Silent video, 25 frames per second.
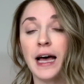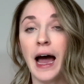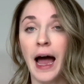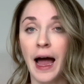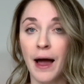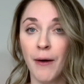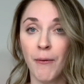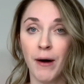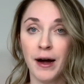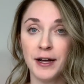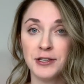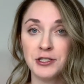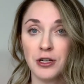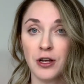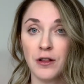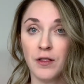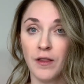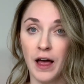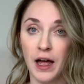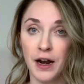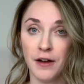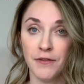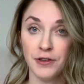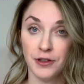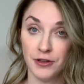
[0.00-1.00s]
I watched a
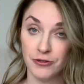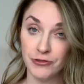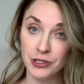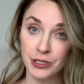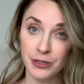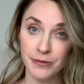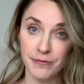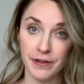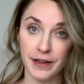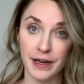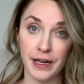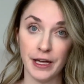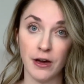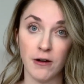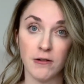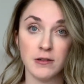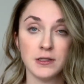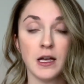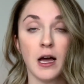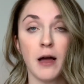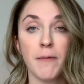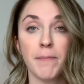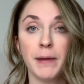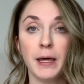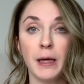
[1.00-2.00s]
lot of YouTube videos
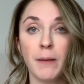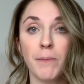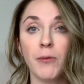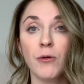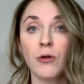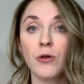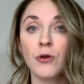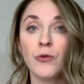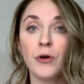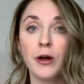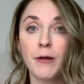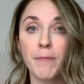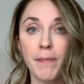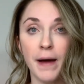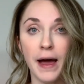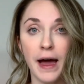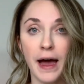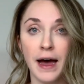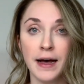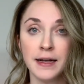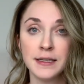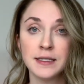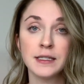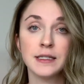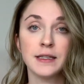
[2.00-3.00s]
on people who had
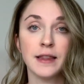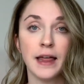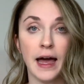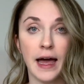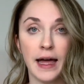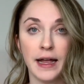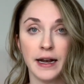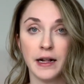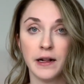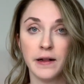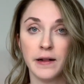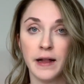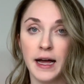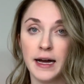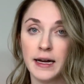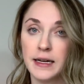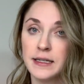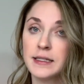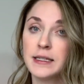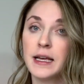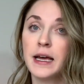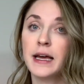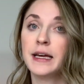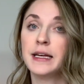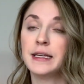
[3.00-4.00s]
passed the NCLEX
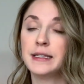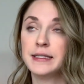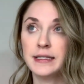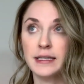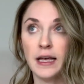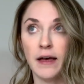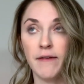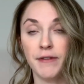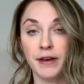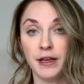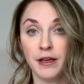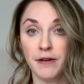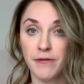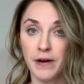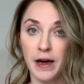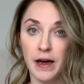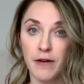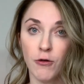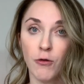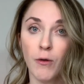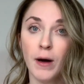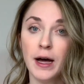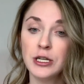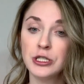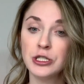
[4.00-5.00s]
in
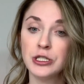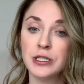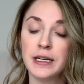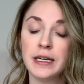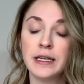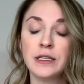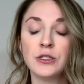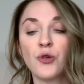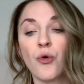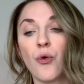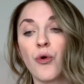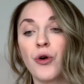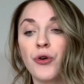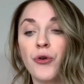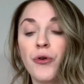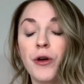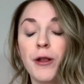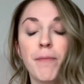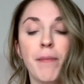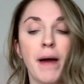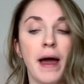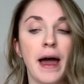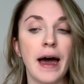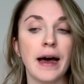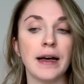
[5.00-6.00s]
75 questions or who had
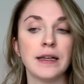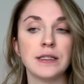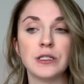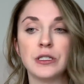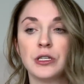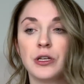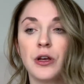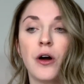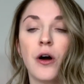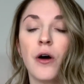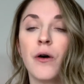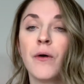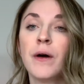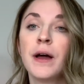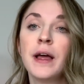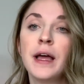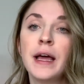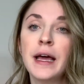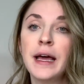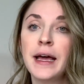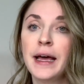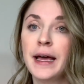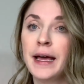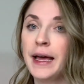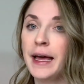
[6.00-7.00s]
passed,
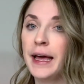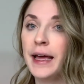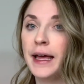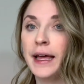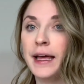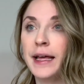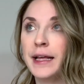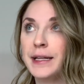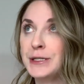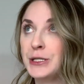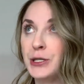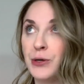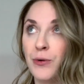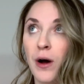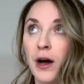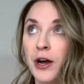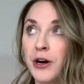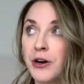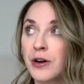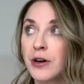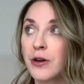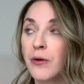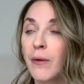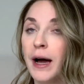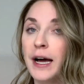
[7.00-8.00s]
in
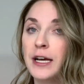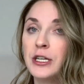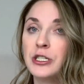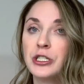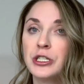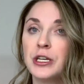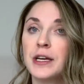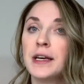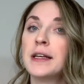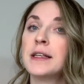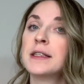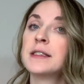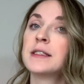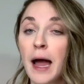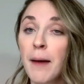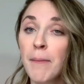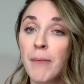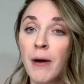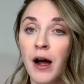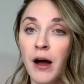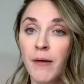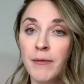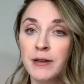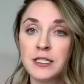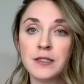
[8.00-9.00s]
200 questions. I
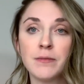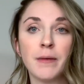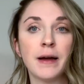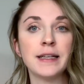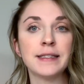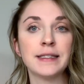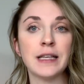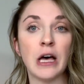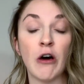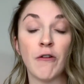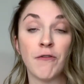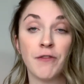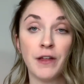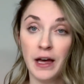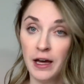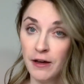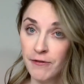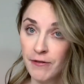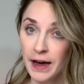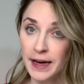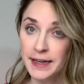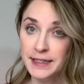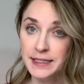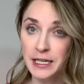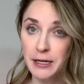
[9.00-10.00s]
promised myself that if
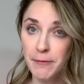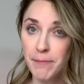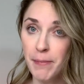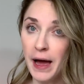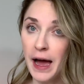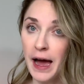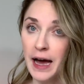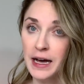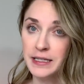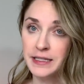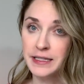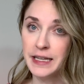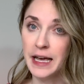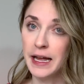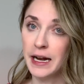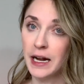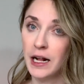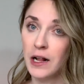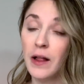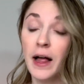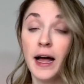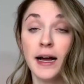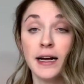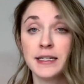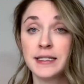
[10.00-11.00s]
I did pass the
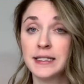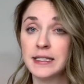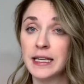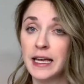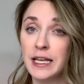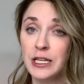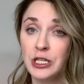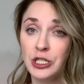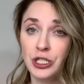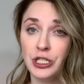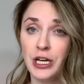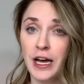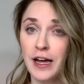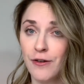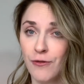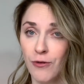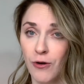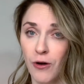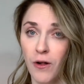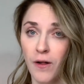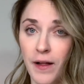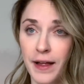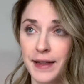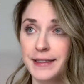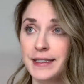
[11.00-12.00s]
NCLEX in
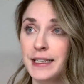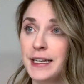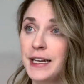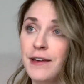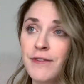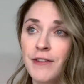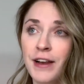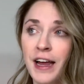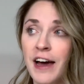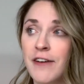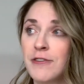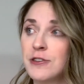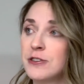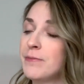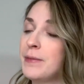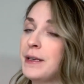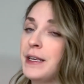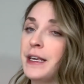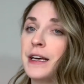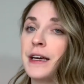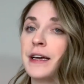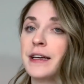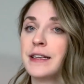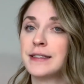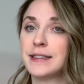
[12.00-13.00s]
general, it didn't even have to
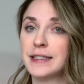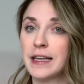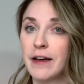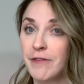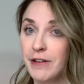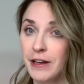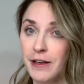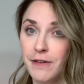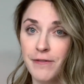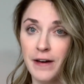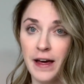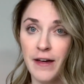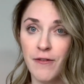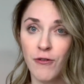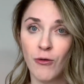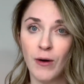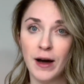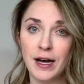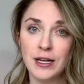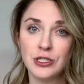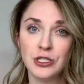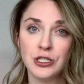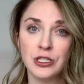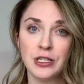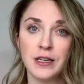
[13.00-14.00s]
be in 75
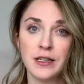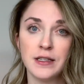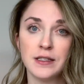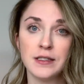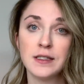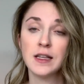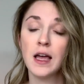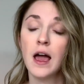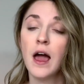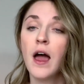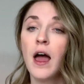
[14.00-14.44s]
questions.